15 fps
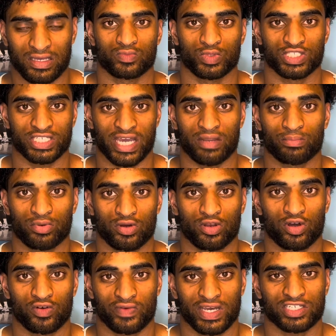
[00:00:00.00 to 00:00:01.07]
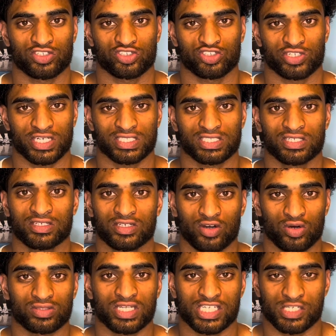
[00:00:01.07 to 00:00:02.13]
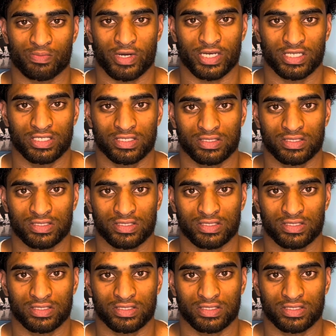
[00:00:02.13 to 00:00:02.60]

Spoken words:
which can put a lot of extra stress on their spine.